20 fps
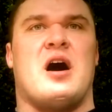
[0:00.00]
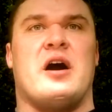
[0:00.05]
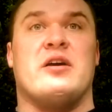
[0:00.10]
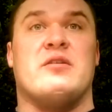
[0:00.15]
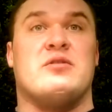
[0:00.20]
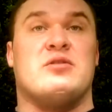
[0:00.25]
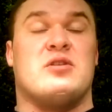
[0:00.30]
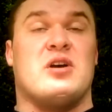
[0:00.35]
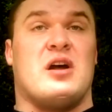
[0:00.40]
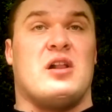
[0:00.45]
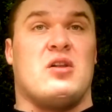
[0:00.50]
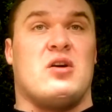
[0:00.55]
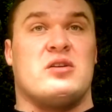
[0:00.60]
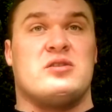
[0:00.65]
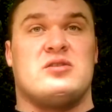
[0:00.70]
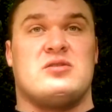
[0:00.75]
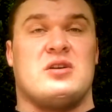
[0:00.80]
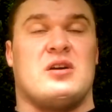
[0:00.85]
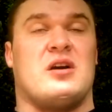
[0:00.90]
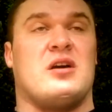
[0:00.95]
A
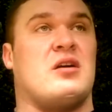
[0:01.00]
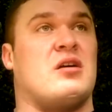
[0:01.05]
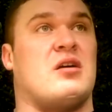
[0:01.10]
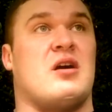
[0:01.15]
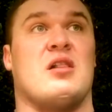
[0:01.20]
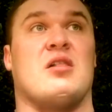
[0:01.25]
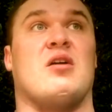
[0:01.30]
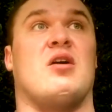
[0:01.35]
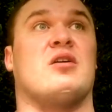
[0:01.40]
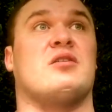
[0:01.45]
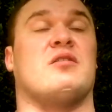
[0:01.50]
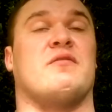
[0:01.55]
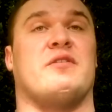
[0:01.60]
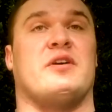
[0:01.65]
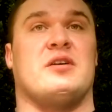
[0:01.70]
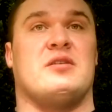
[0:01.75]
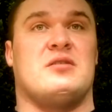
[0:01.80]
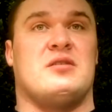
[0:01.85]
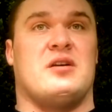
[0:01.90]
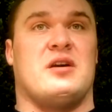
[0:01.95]
lot of
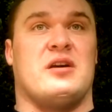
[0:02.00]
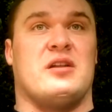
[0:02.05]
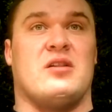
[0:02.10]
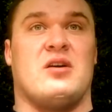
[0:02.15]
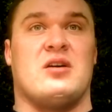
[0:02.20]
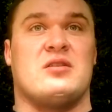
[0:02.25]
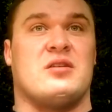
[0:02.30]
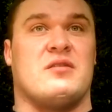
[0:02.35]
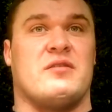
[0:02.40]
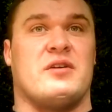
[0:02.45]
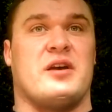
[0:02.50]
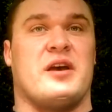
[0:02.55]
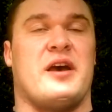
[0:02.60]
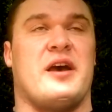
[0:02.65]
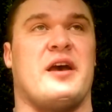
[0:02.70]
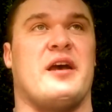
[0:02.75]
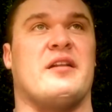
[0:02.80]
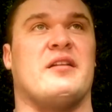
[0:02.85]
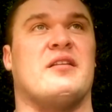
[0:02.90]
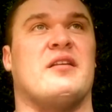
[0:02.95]
it,
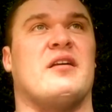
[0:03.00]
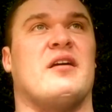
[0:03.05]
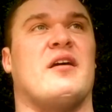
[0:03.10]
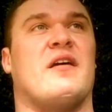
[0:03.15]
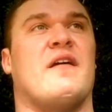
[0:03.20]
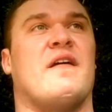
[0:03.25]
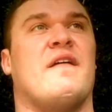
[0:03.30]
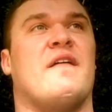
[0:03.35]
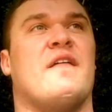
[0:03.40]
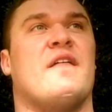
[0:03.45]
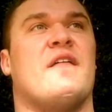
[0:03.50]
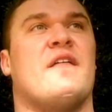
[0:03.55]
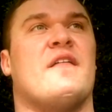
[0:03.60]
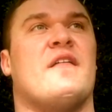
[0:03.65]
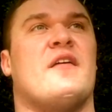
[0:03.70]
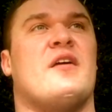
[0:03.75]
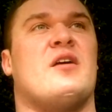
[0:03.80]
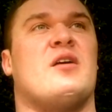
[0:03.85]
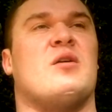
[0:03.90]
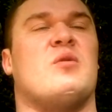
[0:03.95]
and
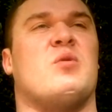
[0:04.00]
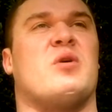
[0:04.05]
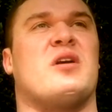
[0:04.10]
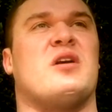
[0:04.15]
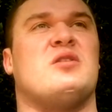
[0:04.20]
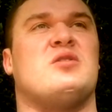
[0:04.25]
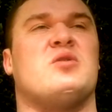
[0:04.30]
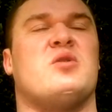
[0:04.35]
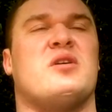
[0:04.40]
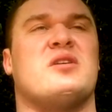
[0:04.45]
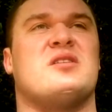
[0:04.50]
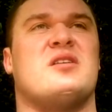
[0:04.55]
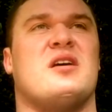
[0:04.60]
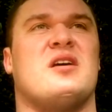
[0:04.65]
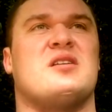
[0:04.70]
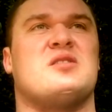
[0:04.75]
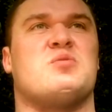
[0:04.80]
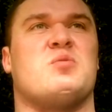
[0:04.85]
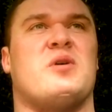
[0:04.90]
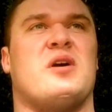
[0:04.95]
what I do
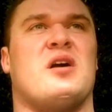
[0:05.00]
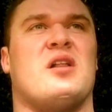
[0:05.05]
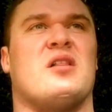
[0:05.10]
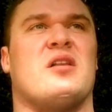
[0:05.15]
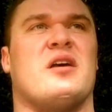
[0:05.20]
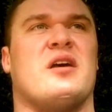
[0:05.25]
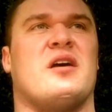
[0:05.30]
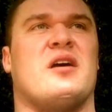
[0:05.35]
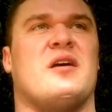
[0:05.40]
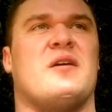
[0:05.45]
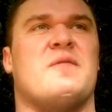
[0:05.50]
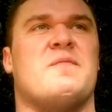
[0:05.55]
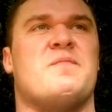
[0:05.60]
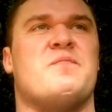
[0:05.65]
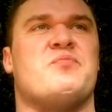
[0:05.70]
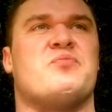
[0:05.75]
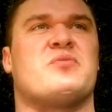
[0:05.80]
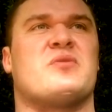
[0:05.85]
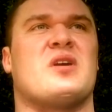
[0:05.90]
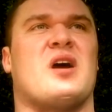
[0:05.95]
as well,
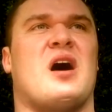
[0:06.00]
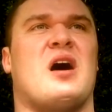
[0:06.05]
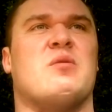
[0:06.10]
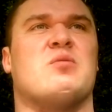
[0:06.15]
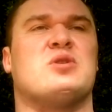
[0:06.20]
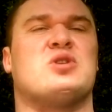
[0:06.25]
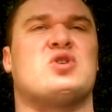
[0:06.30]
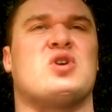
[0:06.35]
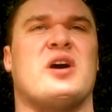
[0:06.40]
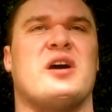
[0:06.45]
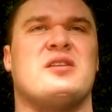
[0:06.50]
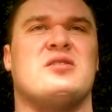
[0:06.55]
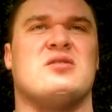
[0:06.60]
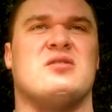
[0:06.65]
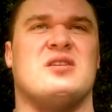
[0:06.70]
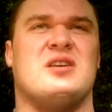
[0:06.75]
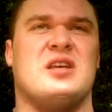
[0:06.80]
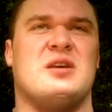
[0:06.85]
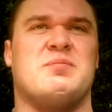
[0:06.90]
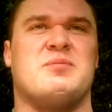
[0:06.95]
I would try to
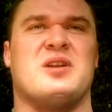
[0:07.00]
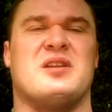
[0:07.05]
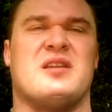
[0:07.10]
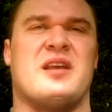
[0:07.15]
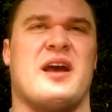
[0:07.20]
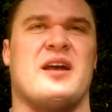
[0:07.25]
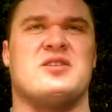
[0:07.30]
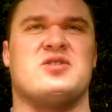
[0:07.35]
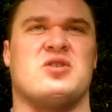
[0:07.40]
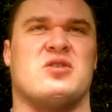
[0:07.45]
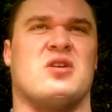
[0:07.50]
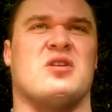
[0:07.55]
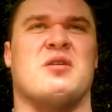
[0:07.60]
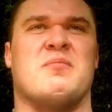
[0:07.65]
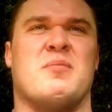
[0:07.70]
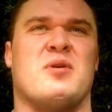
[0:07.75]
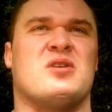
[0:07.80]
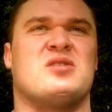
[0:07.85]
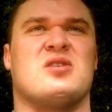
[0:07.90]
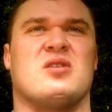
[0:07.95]
keep the tension on the
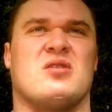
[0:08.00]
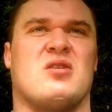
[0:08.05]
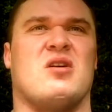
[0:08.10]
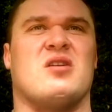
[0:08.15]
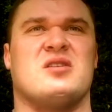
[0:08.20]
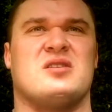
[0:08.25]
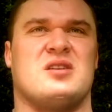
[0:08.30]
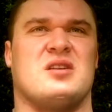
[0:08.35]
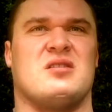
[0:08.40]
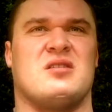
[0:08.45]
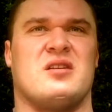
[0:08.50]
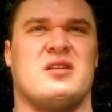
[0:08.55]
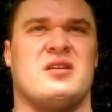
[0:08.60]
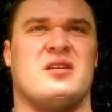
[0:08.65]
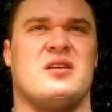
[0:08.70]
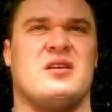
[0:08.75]
muscle constantly.